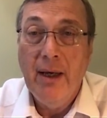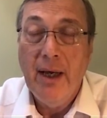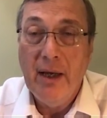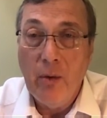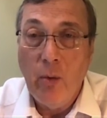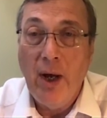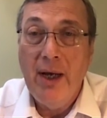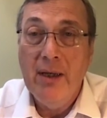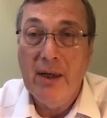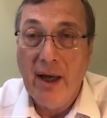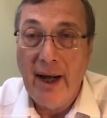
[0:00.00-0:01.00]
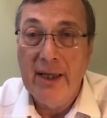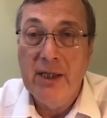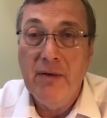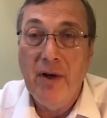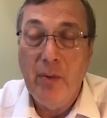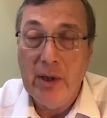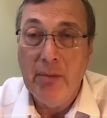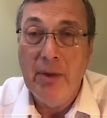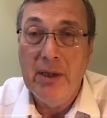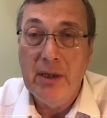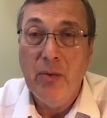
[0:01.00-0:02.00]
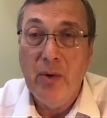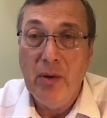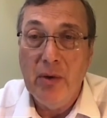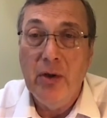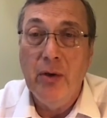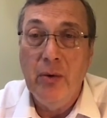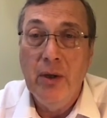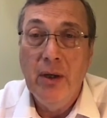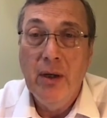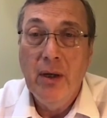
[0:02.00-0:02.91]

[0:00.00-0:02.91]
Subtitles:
in the way that collectively we committed that we would do